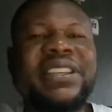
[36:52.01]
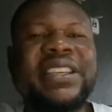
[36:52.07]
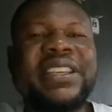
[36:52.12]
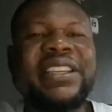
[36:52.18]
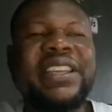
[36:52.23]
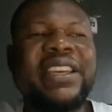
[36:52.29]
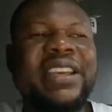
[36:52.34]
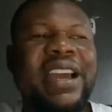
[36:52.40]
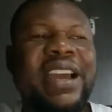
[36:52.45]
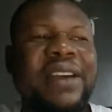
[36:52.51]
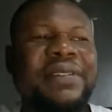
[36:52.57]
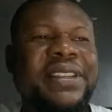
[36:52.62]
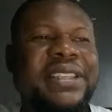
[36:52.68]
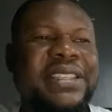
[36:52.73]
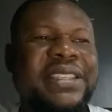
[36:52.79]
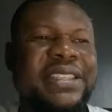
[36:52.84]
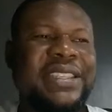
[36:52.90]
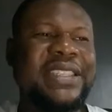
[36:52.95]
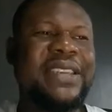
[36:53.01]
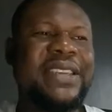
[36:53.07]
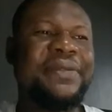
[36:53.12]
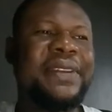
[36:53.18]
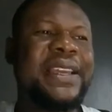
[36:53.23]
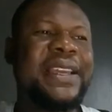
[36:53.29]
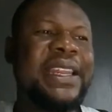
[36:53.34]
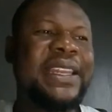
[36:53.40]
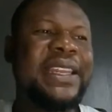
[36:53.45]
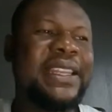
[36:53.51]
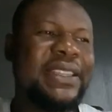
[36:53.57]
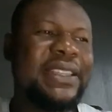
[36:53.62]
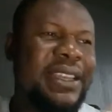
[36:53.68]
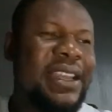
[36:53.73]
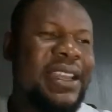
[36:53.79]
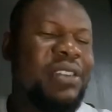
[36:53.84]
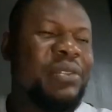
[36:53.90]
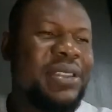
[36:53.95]
they have this self-cleaning
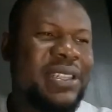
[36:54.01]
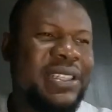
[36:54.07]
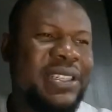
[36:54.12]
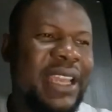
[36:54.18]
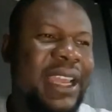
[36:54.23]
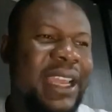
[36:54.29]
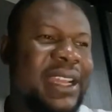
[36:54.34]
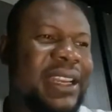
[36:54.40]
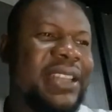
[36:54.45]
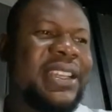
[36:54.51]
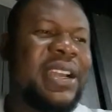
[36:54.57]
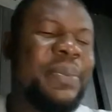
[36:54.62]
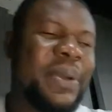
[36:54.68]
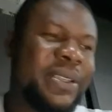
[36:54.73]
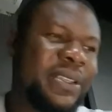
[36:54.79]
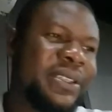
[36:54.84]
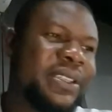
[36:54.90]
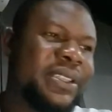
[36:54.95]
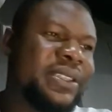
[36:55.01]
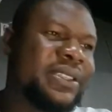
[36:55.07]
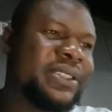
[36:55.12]
recycling capacity.